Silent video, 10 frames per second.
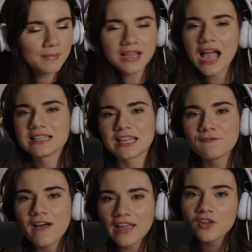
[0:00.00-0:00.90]
I mean, guys,
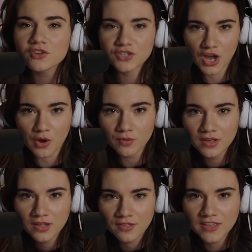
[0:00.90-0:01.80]
like five years ago,
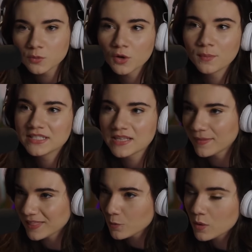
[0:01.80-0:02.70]
this would have been
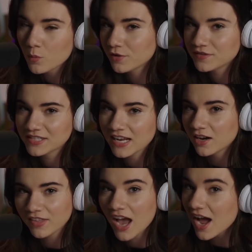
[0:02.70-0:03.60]
something that we would have
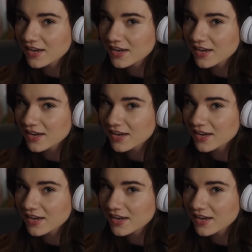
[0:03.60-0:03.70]
seen on The